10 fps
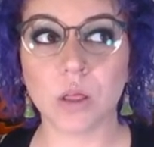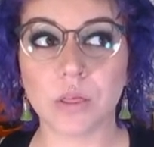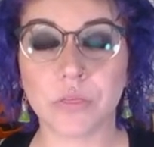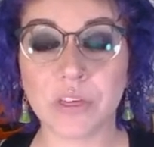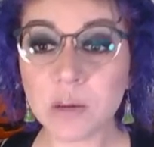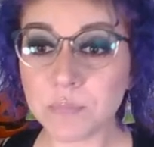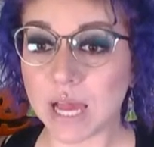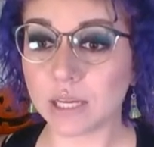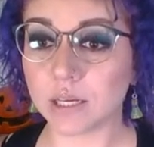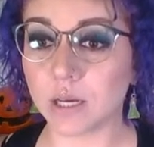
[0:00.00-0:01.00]
Think
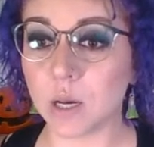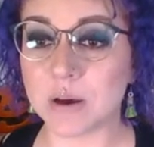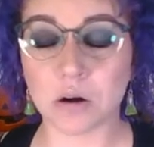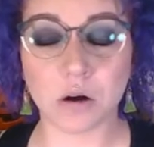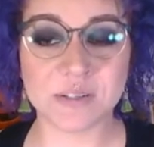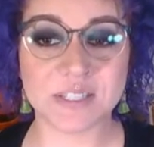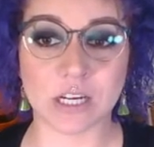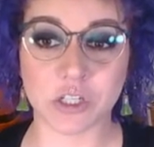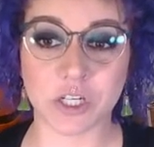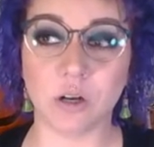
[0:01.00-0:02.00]
back about our
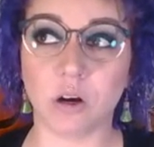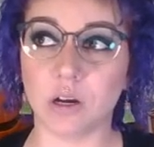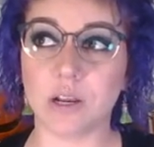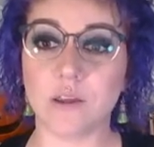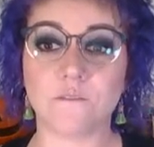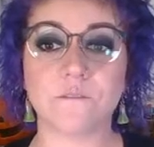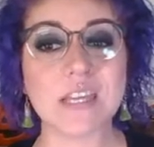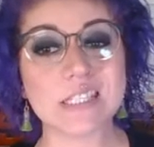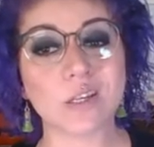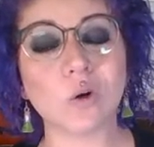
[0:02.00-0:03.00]
discussion on
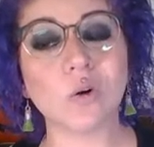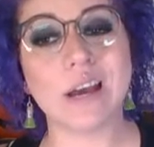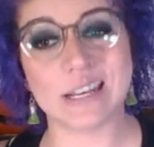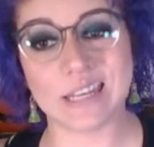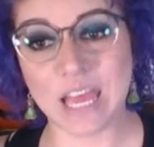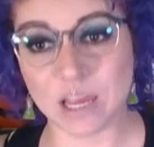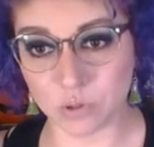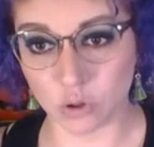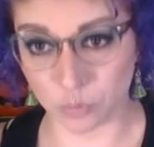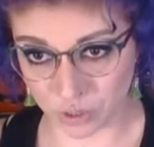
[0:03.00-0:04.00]
physical and
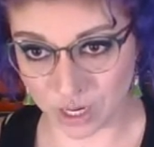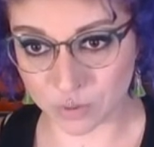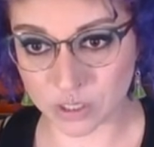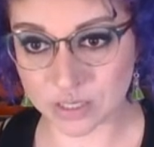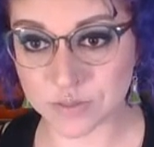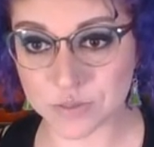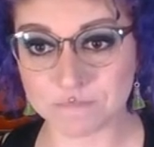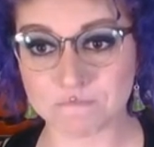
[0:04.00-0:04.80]
chemical properties.